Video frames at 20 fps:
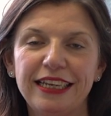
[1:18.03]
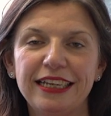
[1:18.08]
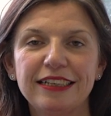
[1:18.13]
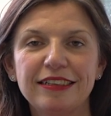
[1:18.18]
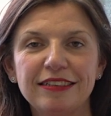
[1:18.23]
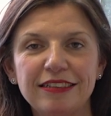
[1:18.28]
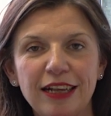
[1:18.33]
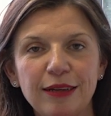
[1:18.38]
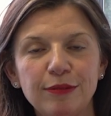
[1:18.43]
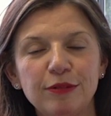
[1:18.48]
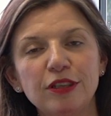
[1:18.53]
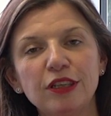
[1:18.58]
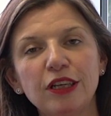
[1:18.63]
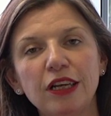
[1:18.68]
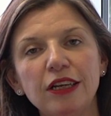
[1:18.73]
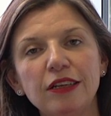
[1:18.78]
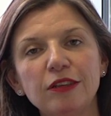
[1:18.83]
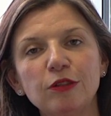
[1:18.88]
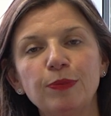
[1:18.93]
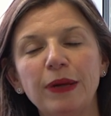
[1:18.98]
accept a
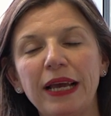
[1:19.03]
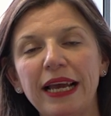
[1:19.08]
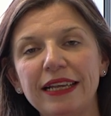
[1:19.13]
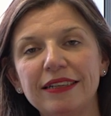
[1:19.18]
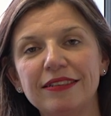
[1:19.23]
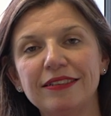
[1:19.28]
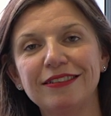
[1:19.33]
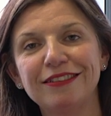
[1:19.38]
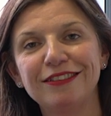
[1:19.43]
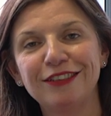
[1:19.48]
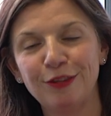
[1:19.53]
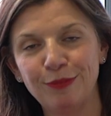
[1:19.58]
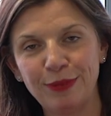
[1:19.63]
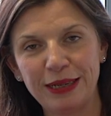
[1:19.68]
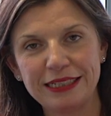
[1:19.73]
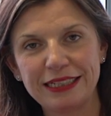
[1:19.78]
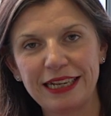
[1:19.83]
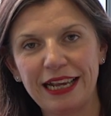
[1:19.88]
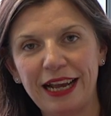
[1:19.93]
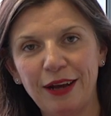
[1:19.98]
girl's best, no
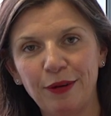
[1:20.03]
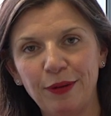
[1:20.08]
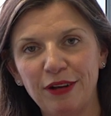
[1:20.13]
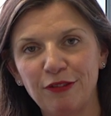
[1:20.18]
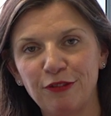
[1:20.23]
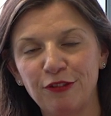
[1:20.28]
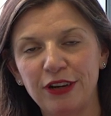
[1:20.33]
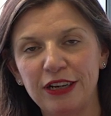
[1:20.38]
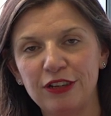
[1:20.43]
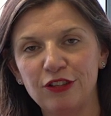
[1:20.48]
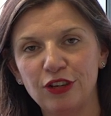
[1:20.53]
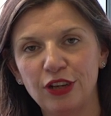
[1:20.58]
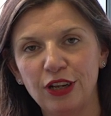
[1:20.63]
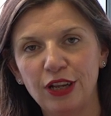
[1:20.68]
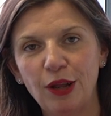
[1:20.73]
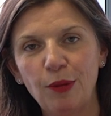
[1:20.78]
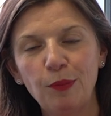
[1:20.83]
matter how average,